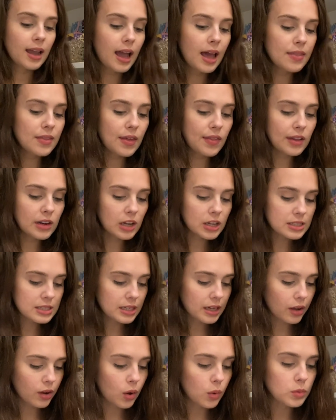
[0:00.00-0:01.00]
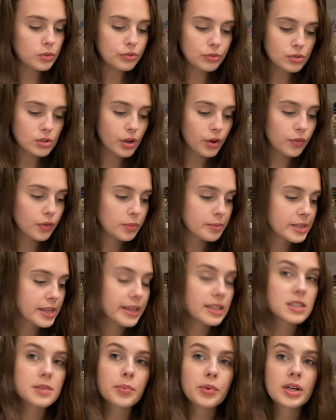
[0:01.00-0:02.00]
And then the last thing I got was also from
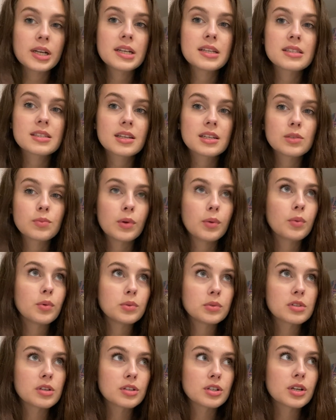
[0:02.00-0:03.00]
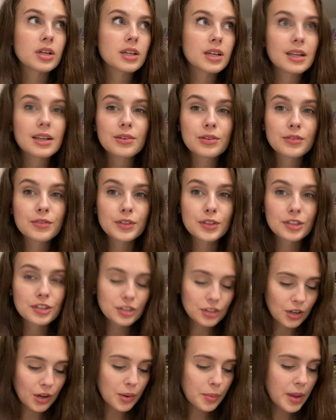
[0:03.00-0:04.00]
Sainsbury's, because we were also doing a little food
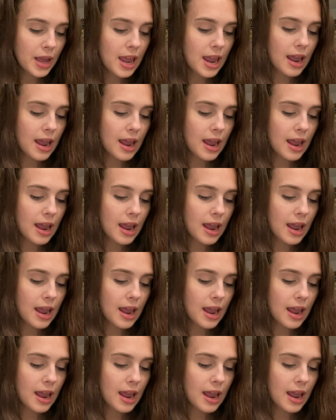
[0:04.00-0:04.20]
shop,